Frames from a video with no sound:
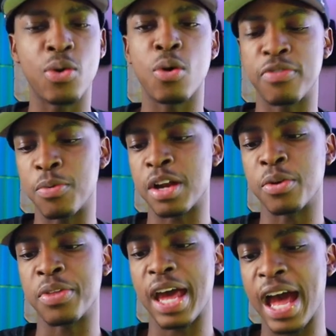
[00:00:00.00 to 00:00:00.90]
Or if you
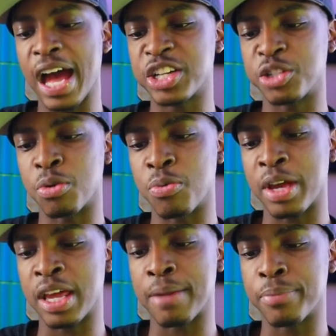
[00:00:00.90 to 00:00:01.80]
wanna know the actual
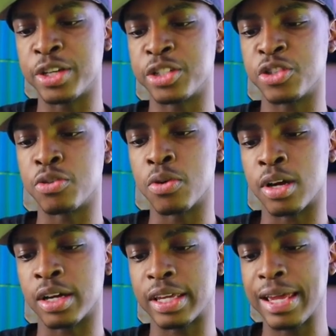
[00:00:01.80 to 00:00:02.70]
way, I'm pretty sure you go
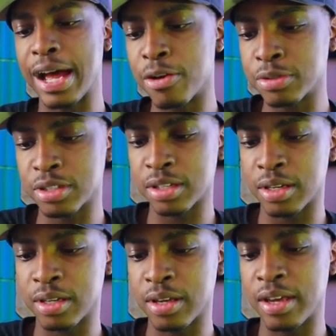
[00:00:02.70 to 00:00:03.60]
to
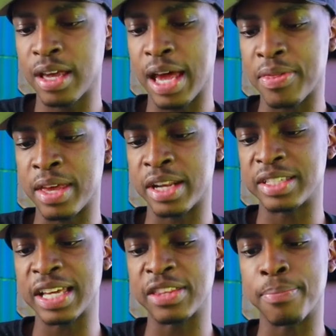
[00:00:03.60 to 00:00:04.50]
account and then
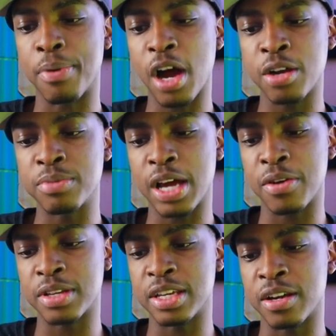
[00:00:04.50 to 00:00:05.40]
it's at the bottom
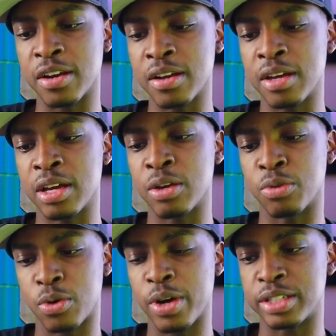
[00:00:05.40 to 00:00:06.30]
down here,
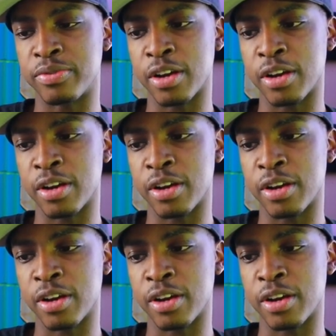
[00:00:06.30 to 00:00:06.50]
request